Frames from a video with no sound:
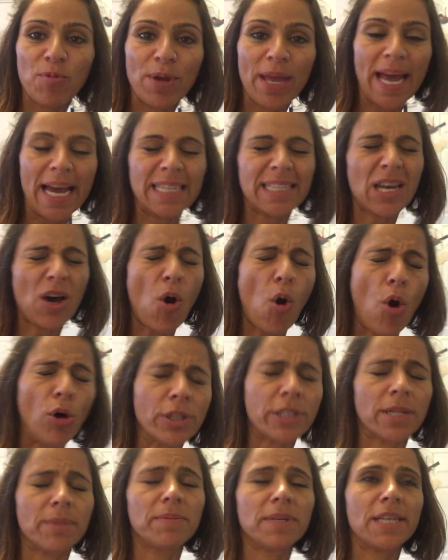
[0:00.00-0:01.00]
we had an
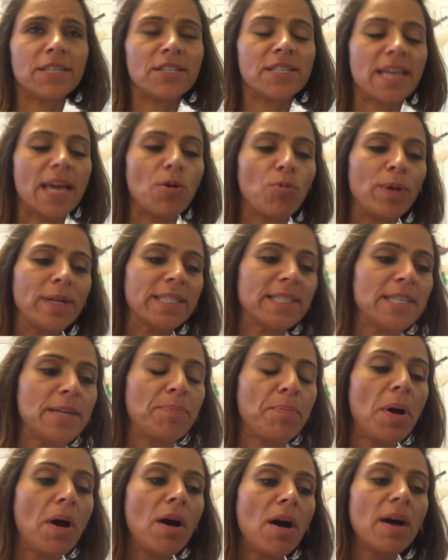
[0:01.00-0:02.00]
awesome day today at
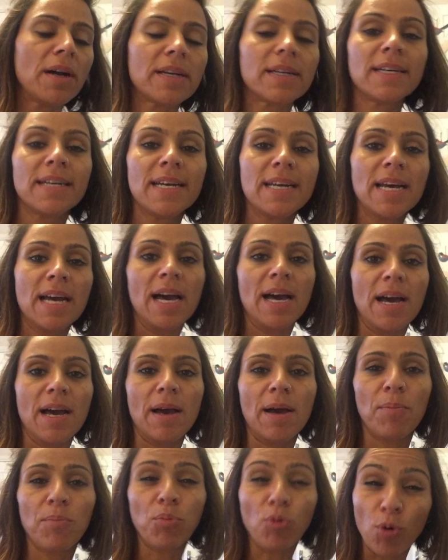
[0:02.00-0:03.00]
Wickstead Park.
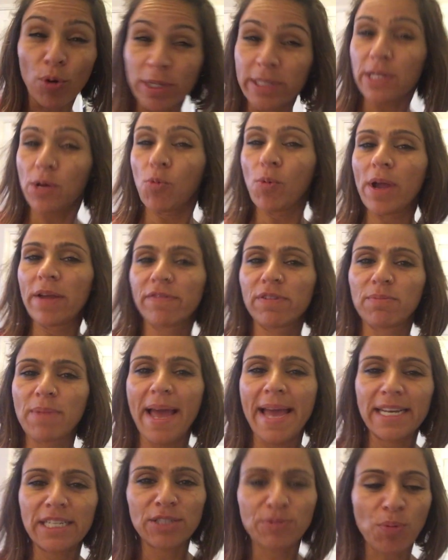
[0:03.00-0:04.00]
Boys away
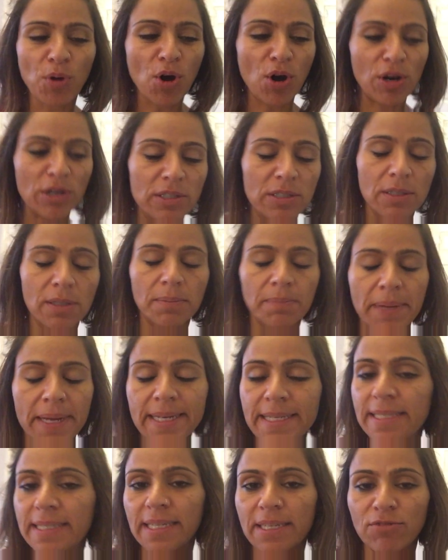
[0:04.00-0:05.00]
from Xbox,
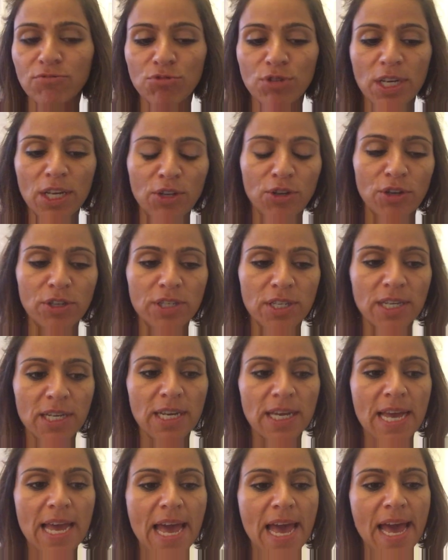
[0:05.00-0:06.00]
amazing, really good.
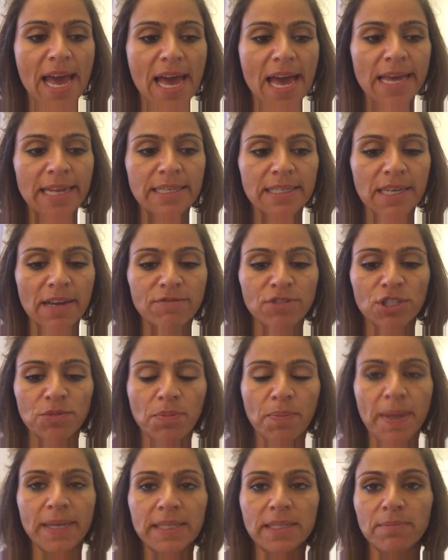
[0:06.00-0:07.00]
And I've
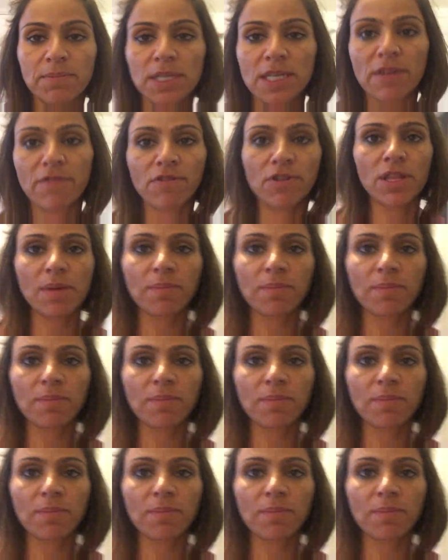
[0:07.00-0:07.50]
just prepared some dinner for